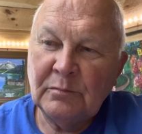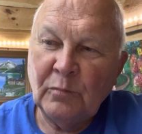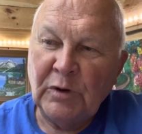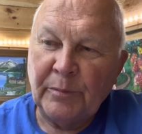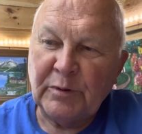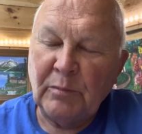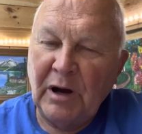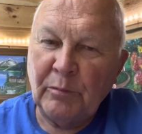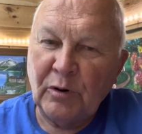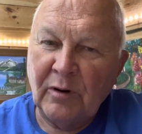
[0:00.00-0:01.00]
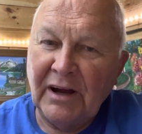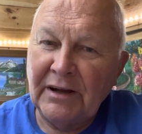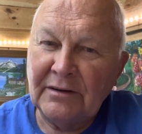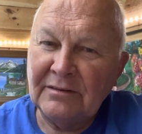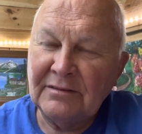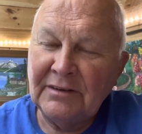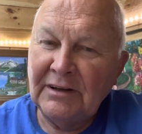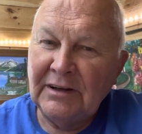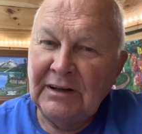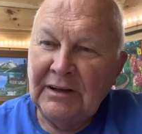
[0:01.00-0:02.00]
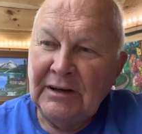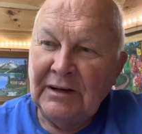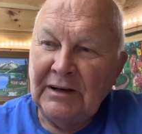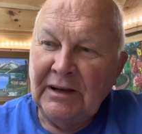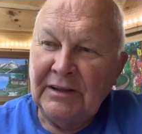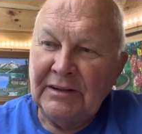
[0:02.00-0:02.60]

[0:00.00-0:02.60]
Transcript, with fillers: went up to Mount Moriah, and